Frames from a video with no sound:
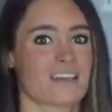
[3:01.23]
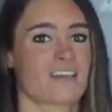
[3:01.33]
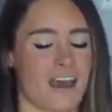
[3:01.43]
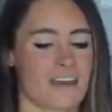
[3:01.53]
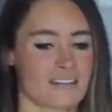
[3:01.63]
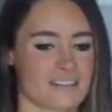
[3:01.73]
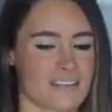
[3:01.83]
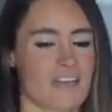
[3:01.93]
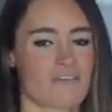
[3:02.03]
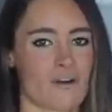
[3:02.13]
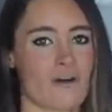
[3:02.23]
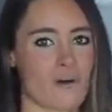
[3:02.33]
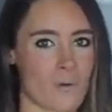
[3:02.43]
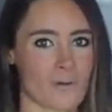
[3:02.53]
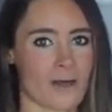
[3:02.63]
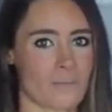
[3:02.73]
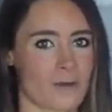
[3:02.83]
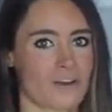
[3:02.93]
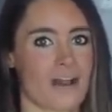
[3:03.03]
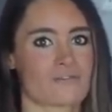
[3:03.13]
And I felt a whole lot
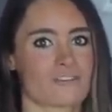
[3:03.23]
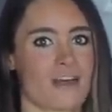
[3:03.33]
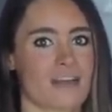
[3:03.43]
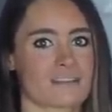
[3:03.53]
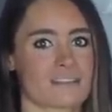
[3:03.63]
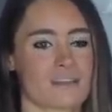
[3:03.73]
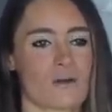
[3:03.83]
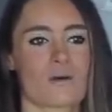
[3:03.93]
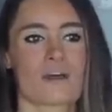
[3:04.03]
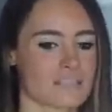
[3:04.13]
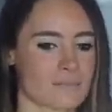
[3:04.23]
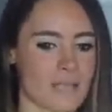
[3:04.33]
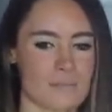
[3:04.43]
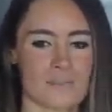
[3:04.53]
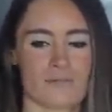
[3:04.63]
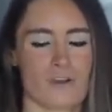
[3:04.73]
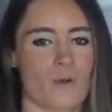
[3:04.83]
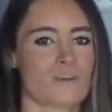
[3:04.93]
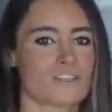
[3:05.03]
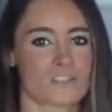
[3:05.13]
better after that. So sometimes if you're
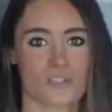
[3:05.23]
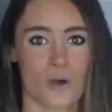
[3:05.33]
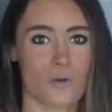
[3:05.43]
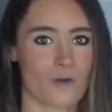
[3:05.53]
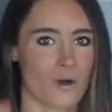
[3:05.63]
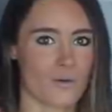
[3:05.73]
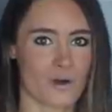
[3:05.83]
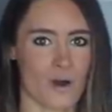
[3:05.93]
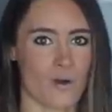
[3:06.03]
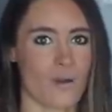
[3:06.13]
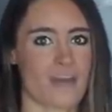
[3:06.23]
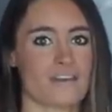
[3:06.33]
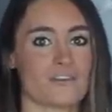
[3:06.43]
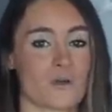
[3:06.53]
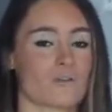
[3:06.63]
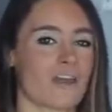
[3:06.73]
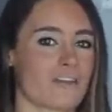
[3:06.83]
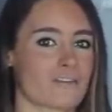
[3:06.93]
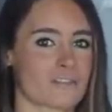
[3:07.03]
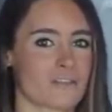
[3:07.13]
always just go, go, go, and you don't let
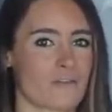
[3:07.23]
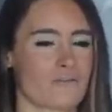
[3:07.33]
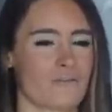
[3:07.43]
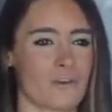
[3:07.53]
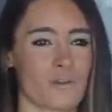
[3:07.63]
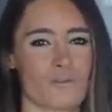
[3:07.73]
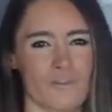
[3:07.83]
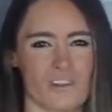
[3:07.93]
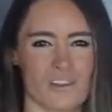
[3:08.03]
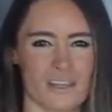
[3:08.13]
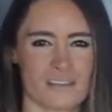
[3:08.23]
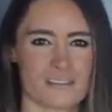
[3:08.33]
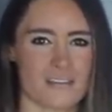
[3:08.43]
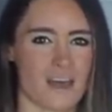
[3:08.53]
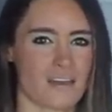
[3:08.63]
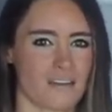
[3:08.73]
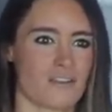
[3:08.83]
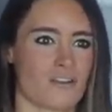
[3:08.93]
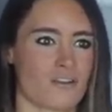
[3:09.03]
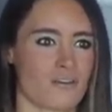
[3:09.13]
yourself feel the feelings that
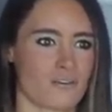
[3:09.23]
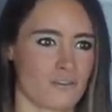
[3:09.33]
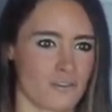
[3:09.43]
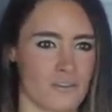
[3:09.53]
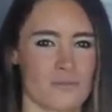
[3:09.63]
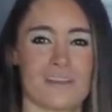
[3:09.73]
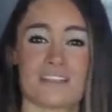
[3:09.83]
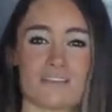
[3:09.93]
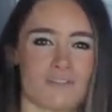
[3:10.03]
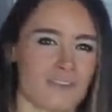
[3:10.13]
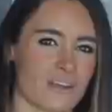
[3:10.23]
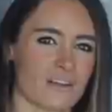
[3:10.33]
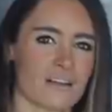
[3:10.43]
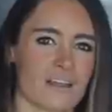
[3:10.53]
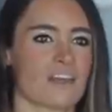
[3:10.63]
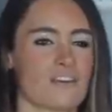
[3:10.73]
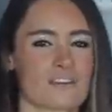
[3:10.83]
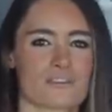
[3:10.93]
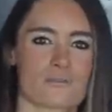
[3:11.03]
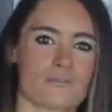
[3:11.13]
you're you need to feel, then you
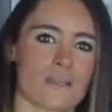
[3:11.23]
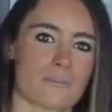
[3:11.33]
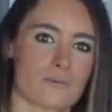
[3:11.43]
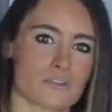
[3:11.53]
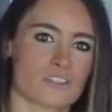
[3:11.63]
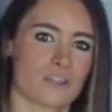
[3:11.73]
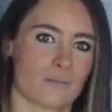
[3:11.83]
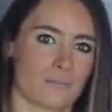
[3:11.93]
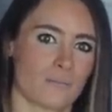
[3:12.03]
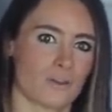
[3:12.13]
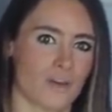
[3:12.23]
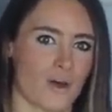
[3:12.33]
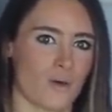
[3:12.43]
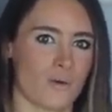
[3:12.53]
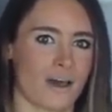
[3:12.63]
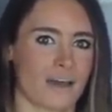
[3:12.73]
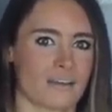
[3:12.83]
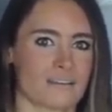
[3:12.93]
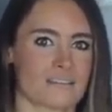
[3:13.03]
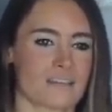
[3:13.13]
can sort of like push them below.
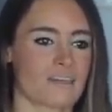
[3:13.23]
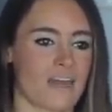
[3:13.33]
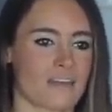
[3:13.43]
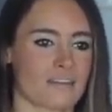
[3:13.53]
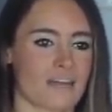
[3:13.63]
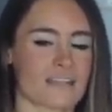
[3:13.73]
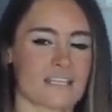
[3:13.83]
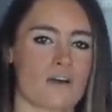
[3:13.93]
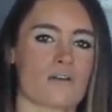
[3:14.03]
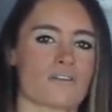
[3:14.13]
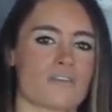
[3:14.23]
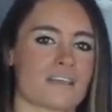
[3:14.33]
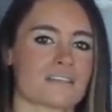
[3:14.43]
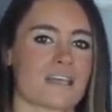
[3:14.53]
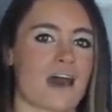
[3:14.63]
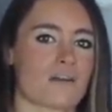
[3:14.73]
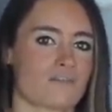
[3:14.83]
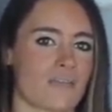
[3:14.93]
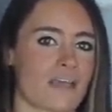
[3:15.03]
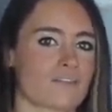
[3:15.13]
And then that's how things get out of
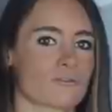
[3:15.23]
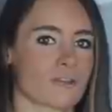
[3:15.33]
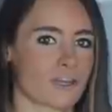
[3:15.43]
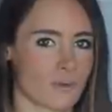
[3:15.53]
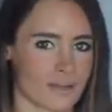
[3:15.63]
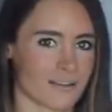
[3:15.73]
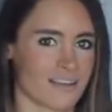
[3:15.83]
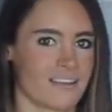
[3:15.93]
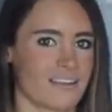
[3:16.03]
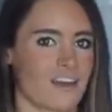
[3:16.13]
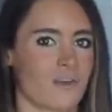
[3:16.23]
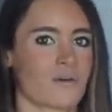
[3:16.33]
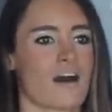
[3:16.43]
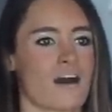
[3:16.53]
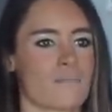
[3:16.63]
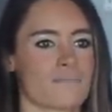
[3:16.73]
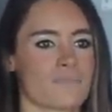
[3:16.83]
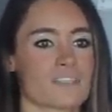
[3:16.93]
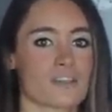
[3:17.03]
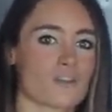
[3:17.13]
hand really quickly, you know? Um,
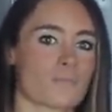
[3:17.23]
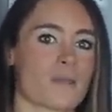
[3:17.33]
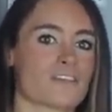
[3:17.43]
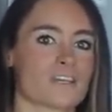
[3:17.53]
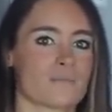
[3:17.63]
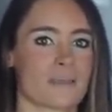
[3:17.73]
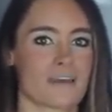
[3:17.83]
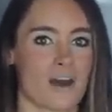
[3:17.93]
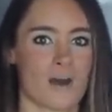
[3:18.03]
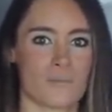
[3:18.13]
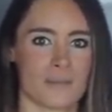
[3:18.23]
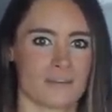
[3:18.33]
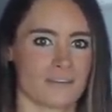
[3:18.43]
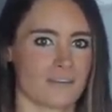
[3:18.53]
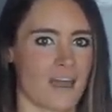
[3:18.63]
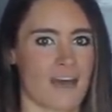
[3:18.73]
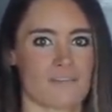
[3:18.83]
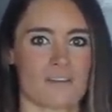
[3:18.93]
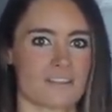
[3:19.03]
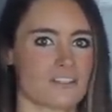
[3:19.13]
this other patient might come and
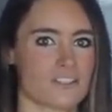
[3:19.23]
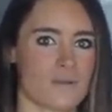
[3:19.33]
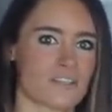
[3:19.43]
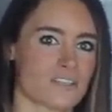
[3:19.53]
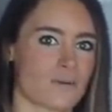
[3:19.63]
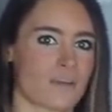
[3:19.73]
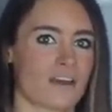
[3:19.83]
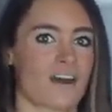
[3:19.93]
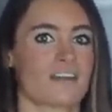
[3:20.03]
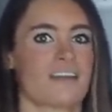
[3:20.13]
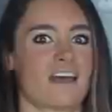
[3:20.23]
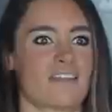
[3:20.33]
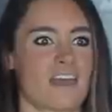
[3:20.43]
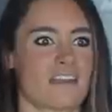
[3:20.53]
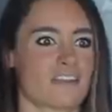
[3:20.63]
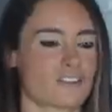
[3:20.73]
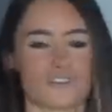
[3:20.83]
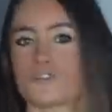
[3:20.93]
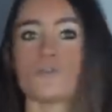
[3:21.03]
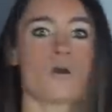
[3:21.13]
have a situation going on, and then it's
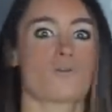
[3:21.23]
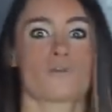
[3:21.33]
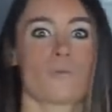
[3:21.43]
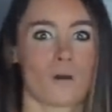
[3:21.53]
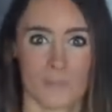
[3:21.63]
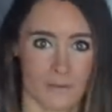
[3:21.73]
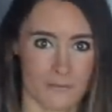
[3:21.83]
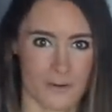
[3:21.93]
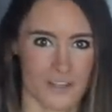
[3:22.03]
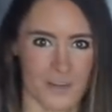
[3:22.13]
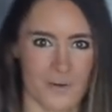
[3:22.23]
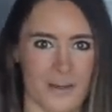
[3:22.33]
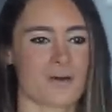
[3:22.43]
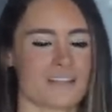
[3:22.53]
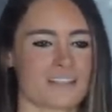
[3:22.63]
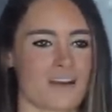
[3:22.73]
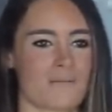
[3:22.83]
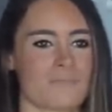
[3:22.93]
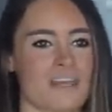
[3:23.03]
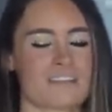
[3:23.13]
too overwhelming for you. But
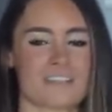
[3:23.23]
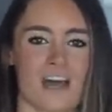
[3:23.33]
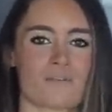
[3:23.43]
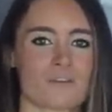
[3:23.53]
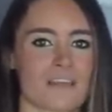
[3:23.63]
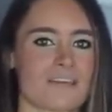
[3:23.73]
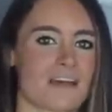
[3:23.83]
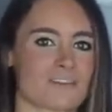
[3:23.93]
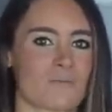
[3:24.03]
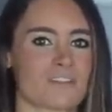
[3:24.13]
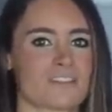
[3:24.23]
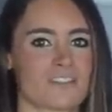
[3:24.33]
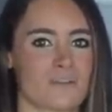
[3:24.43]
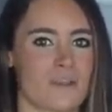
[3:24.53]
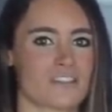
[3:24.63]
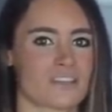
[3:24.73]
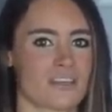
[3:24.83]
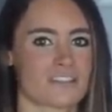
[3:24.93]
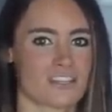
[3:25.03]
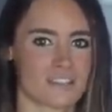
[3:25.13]
um, it's not really that one situation,
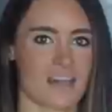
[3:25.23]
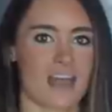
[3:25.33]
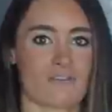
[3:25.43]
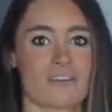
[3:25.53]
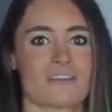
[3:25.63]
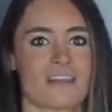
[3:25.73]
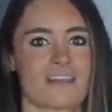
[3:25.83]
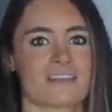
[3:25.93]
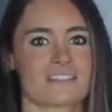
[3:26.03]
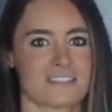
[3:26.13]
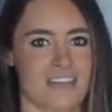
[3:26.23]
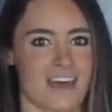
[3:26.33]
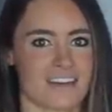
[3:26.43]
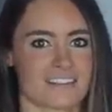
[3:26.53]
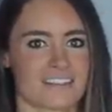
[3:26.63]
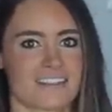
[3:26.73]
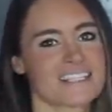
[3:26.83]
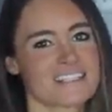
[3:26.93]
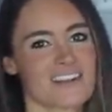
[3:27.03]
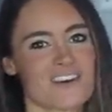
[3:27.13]
it's just that everything gets stacked.
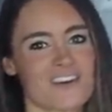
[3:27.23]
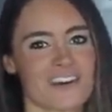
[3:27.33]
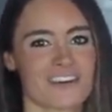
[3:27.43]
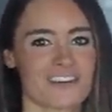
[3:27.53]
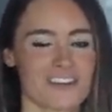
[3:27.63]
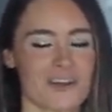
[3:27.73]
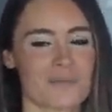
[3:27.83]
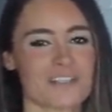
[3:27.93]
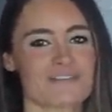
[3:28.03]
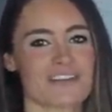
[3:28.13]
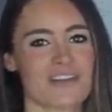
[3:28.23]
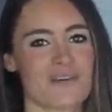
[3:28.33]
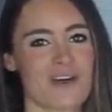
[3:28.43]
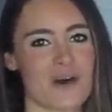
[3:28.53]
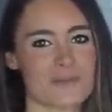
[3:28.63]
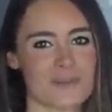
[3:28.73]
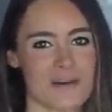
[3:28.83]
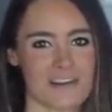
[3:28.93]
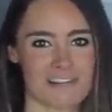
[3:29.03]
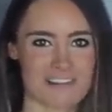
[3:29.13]
So I really hope this video helped you
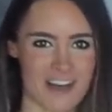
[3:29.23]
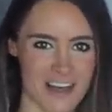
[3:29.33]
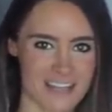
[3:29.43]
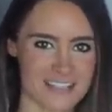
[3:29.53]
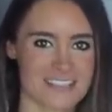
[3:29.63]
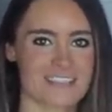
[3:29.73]
out a lot.